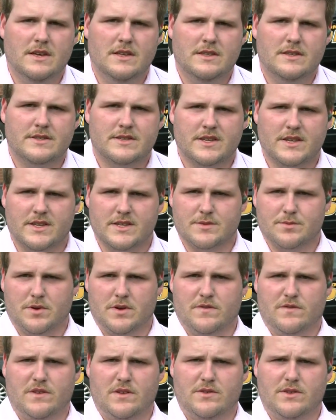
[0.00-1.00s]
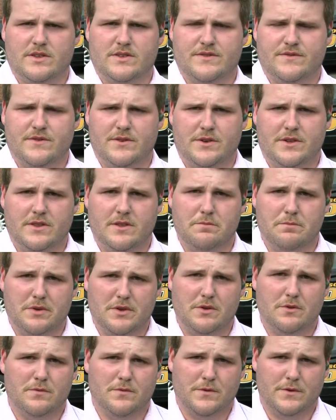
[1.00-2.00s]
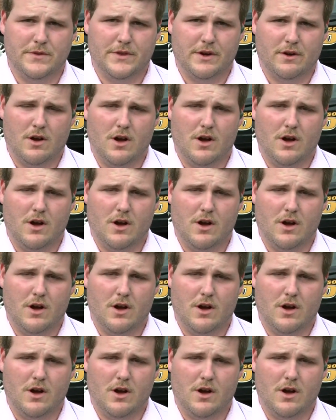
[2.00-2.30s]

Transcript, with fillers: The city of Springfield is footing the bill for their